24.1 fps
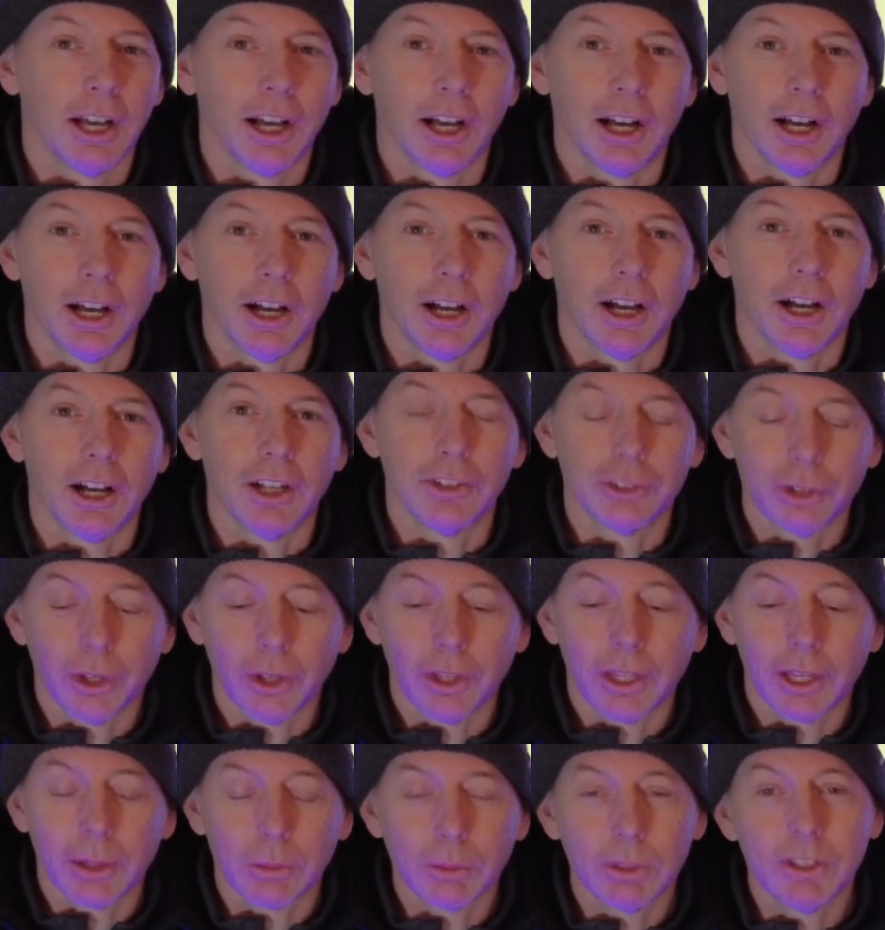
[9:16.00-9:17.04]
Uh,
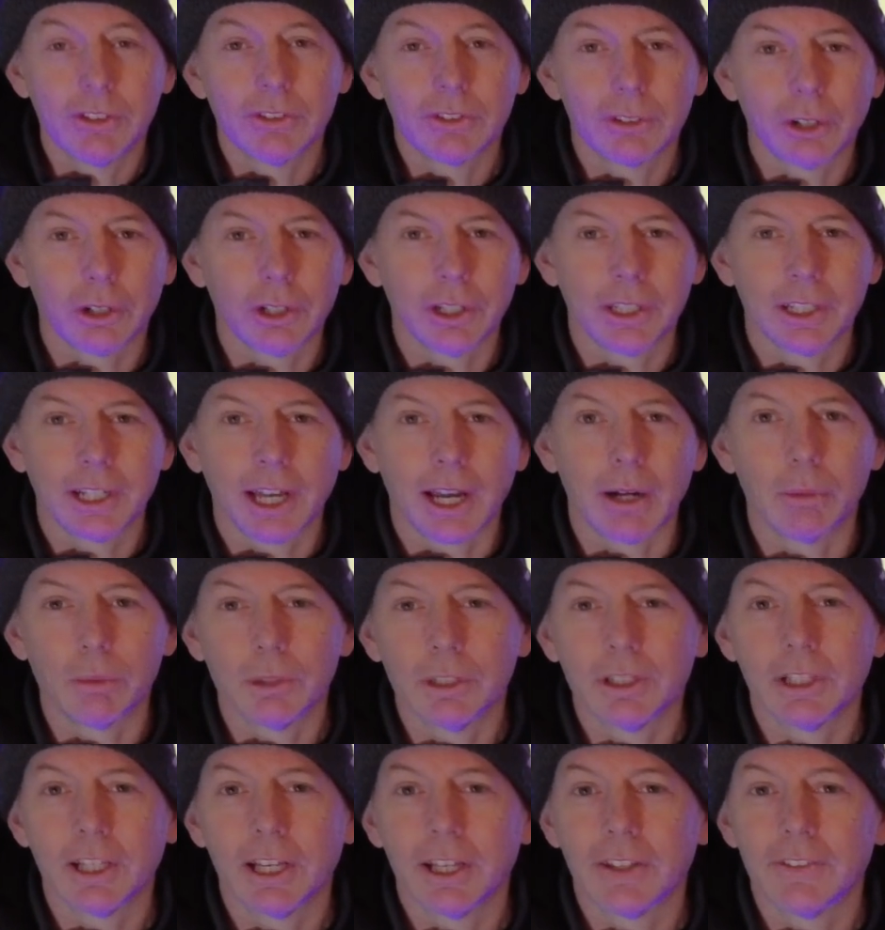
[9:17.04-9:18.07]
until I restarted, I
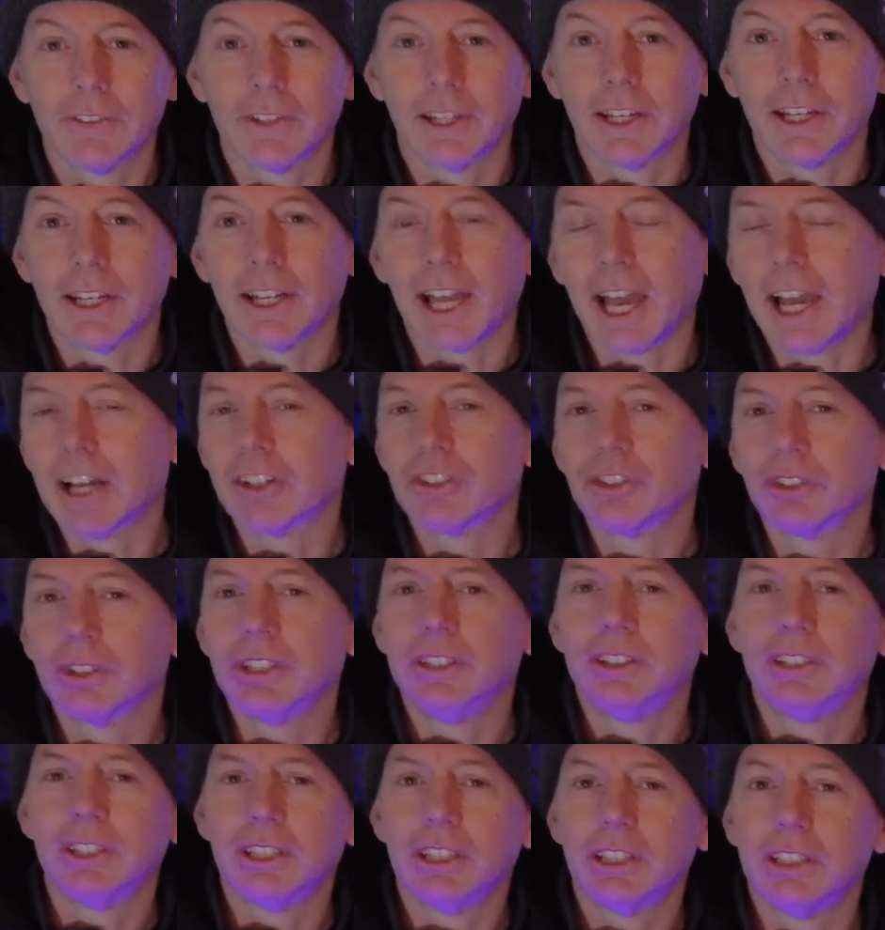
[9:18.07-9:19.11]
realized that it
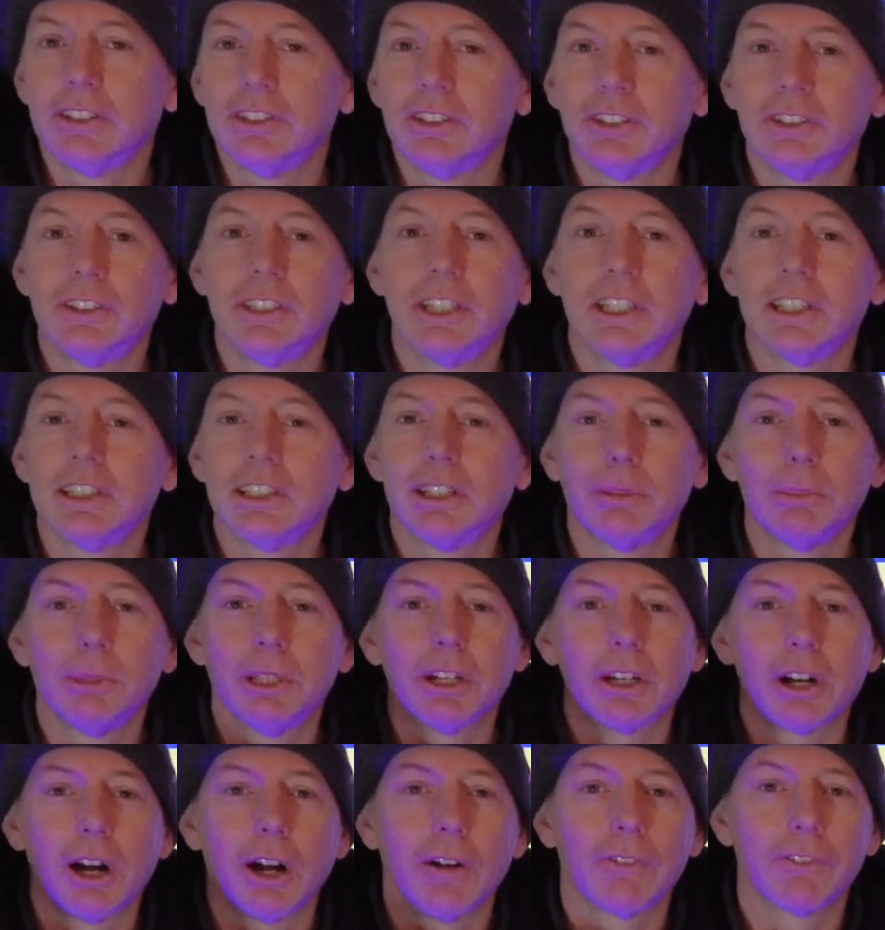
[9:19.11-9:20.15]
actually did. It just didn't give me
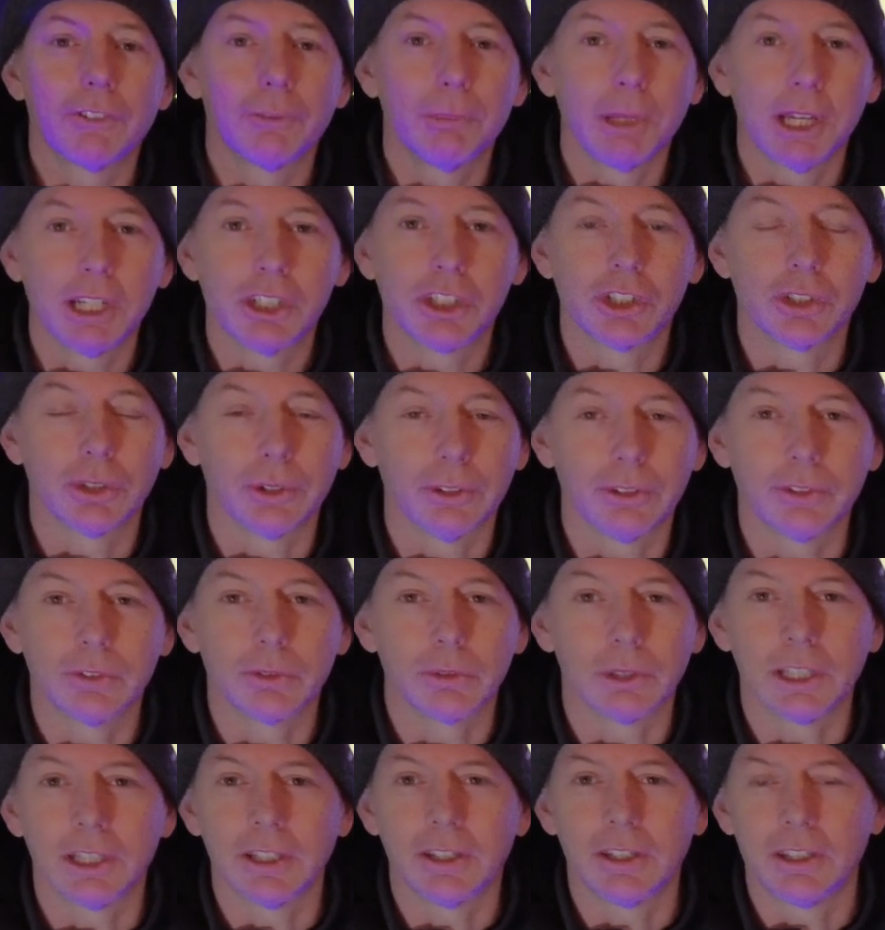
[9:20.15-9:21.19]
a confirmation on the
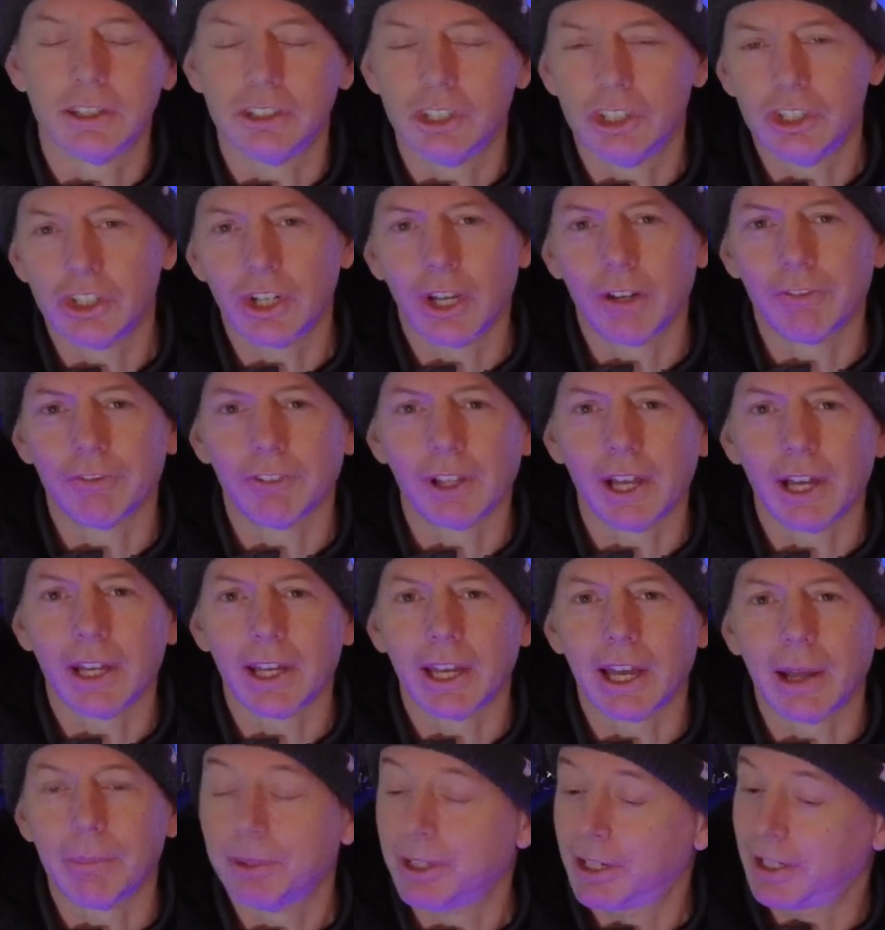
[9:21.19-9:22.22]
screen in the DJI Fly
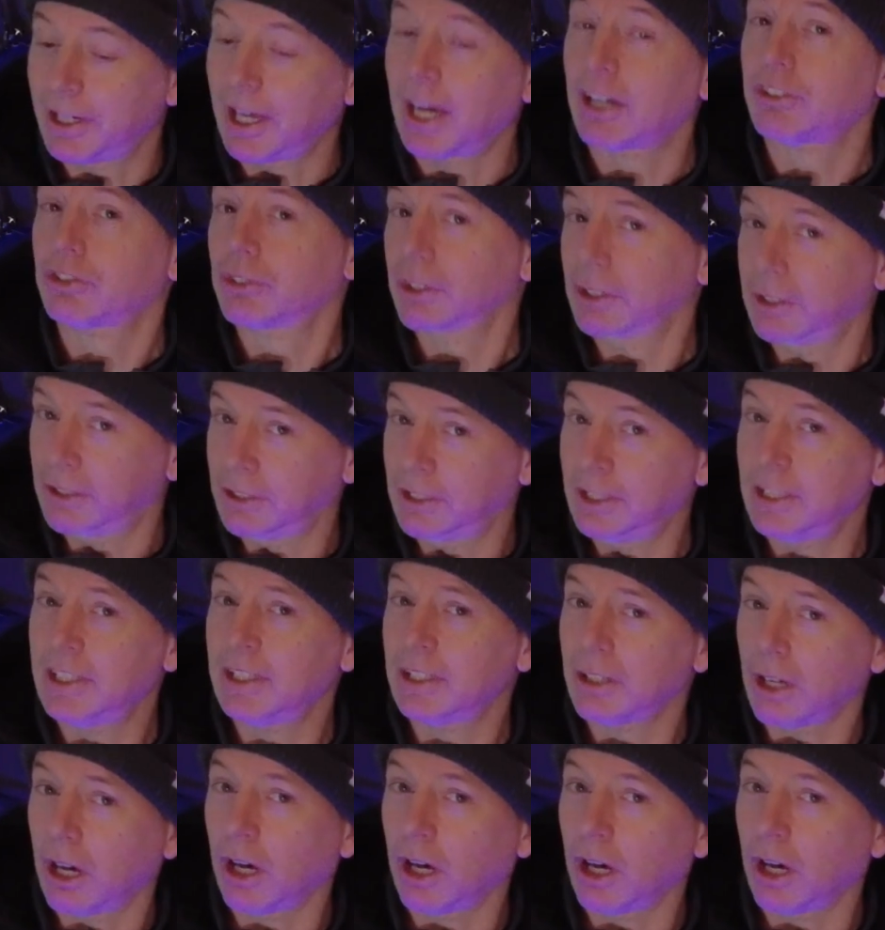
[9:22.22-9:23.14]
app that it actually did